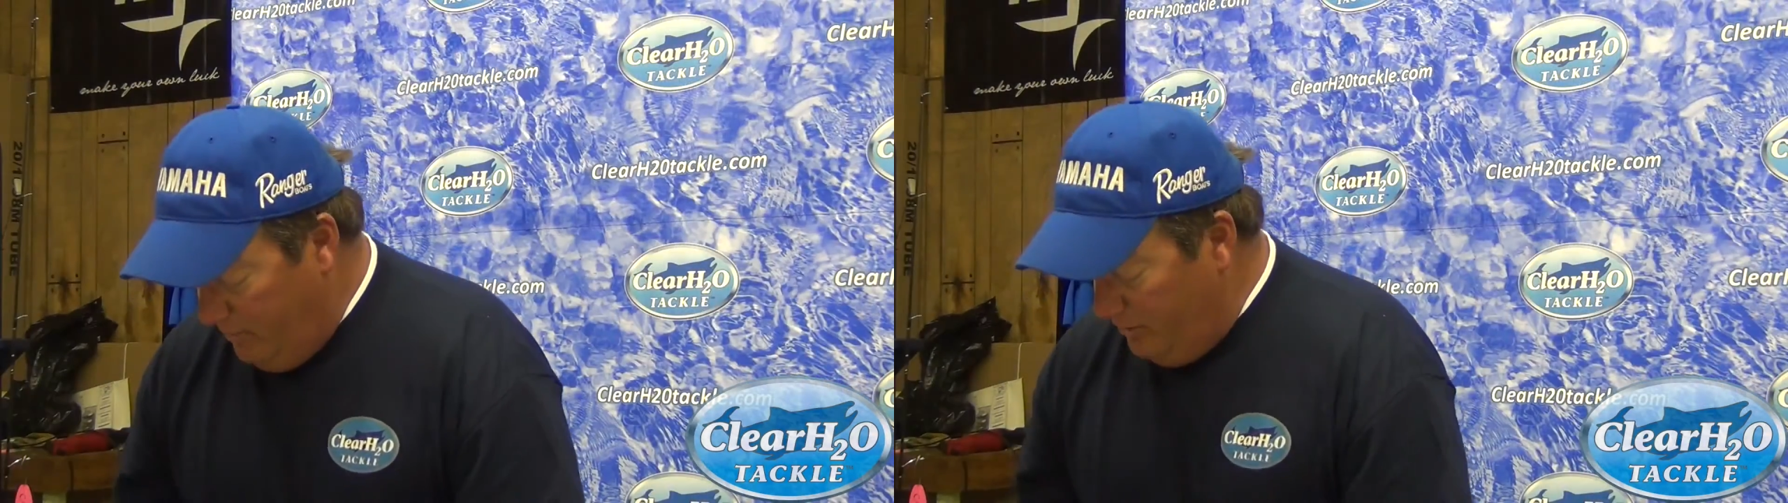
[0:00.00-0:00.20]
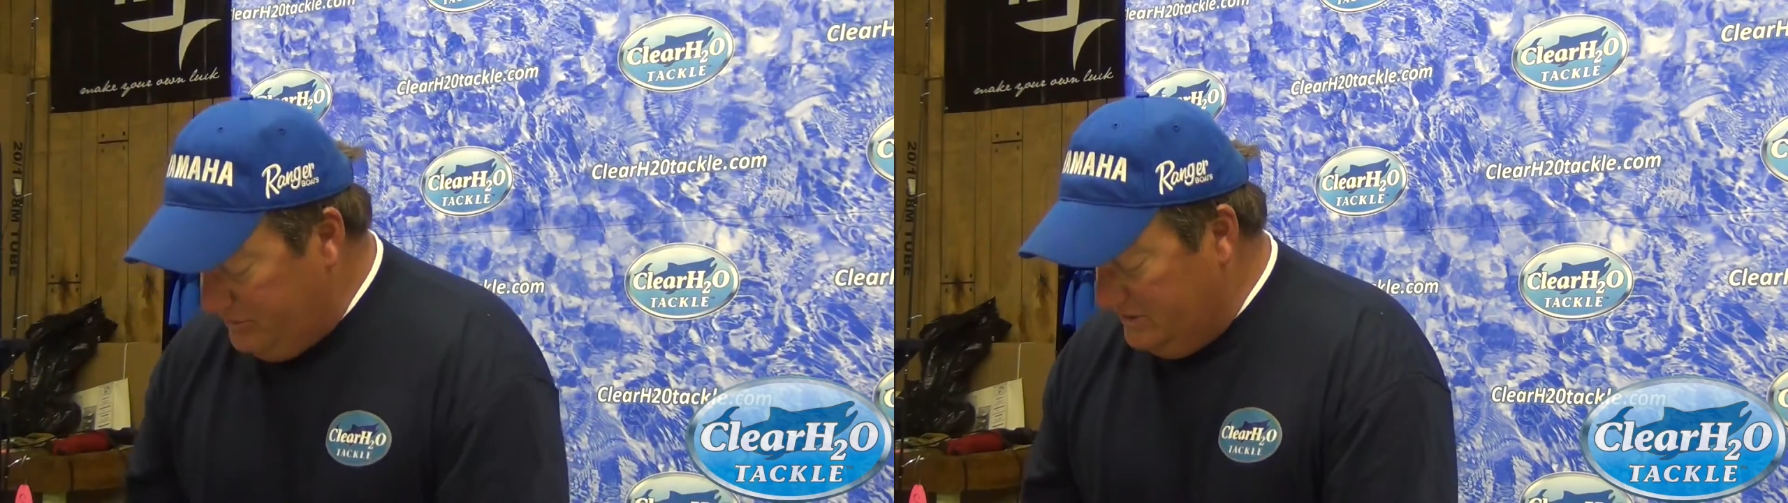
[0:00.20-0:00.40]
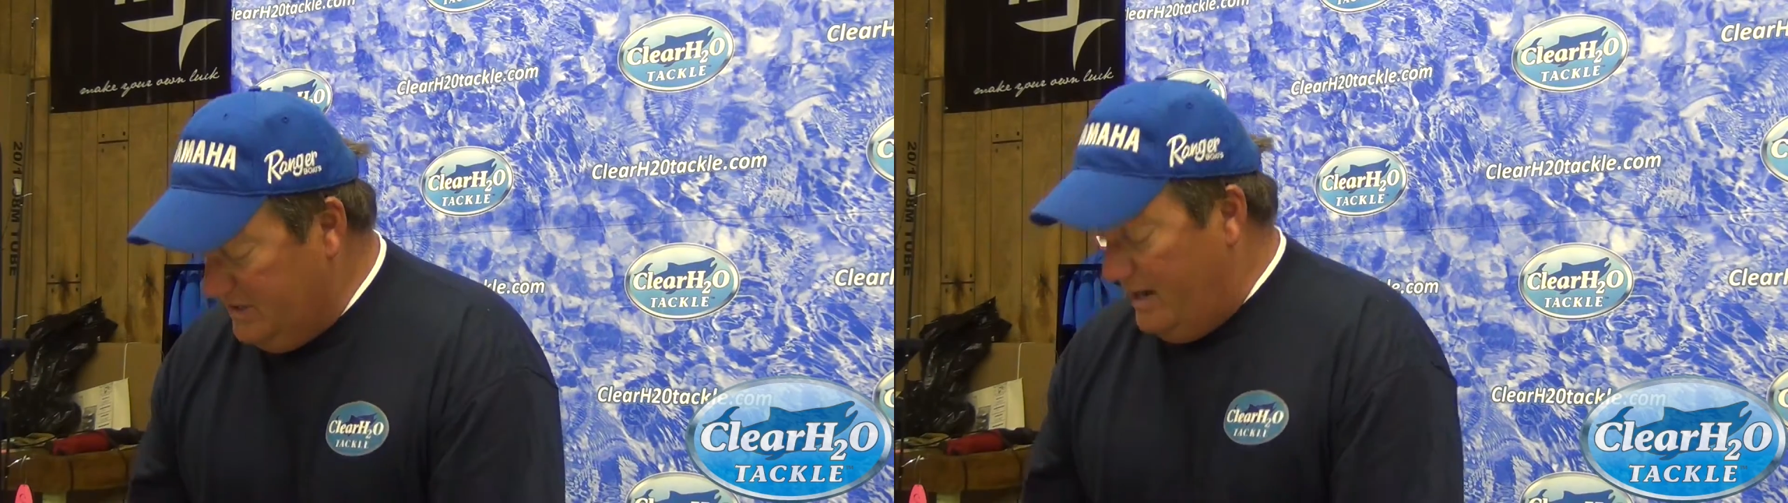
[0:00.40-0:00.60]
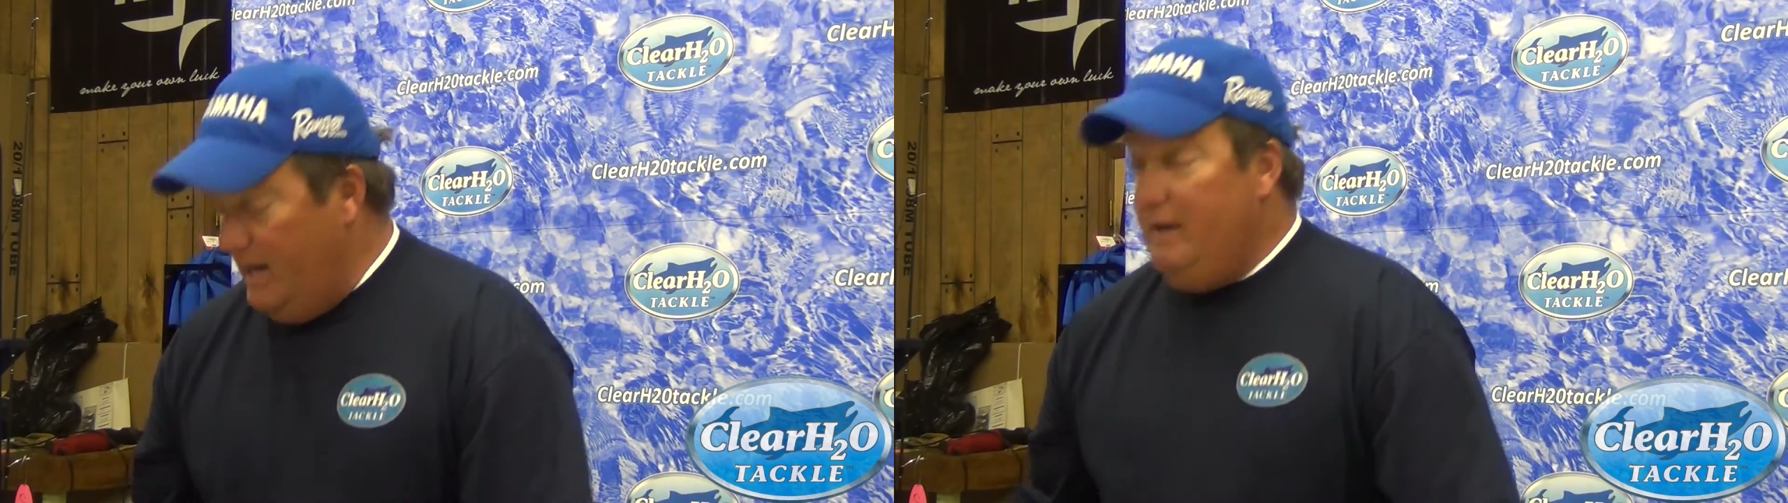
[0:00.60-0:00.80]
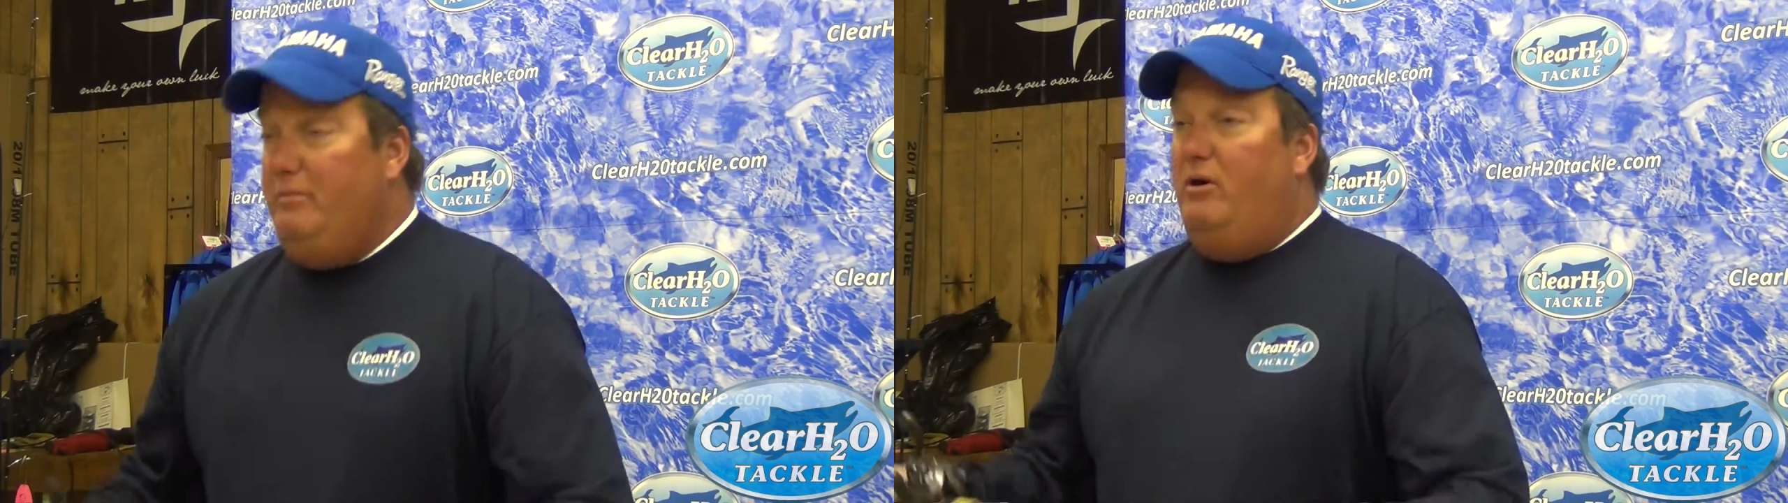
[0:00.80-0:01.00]
most of the
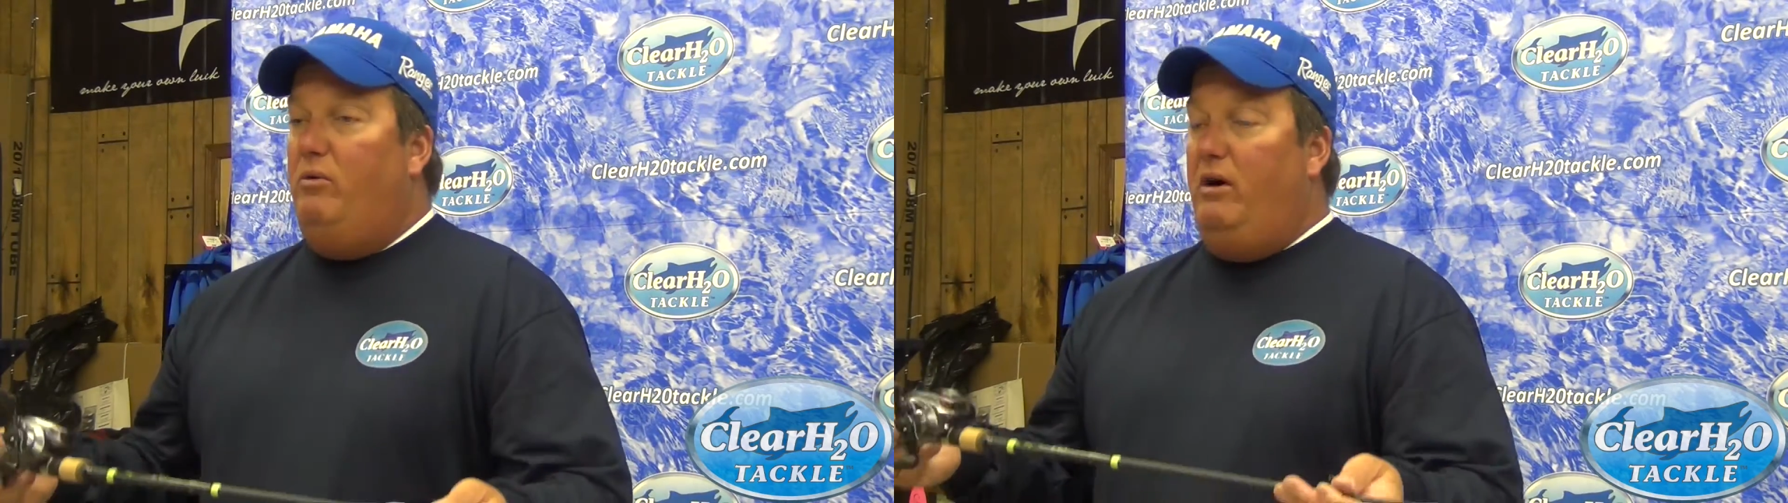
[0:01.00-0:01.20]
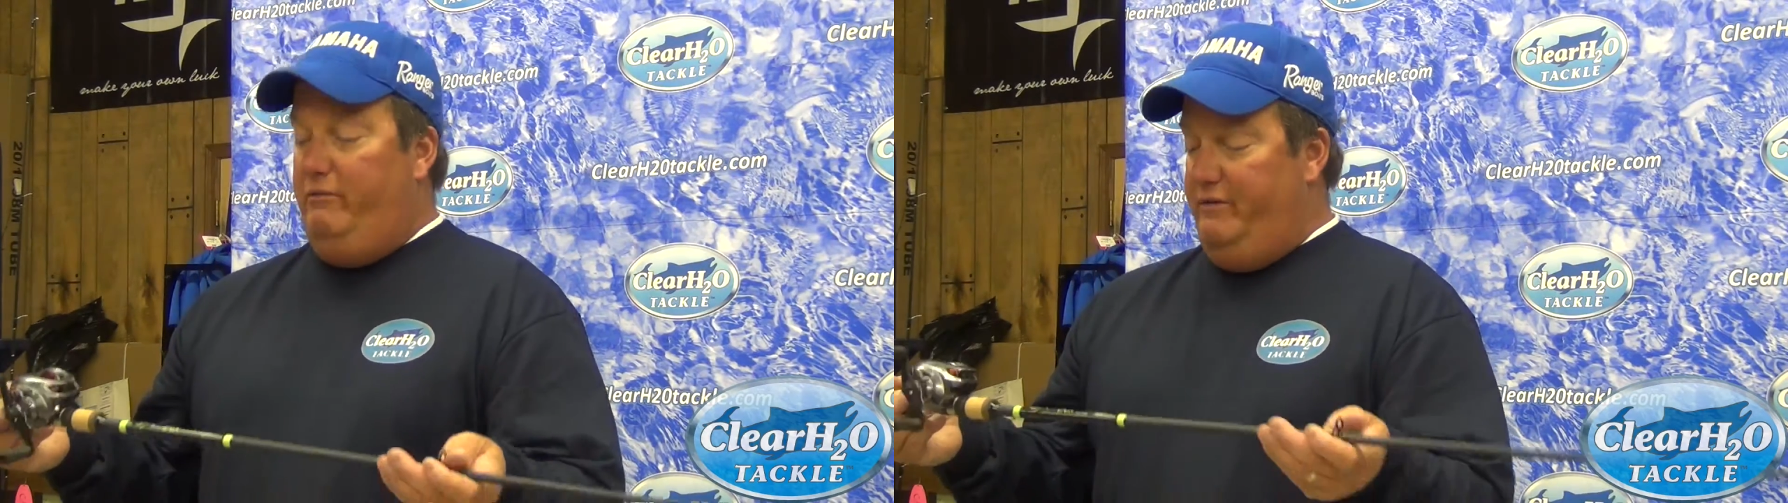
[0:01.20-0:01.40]
time while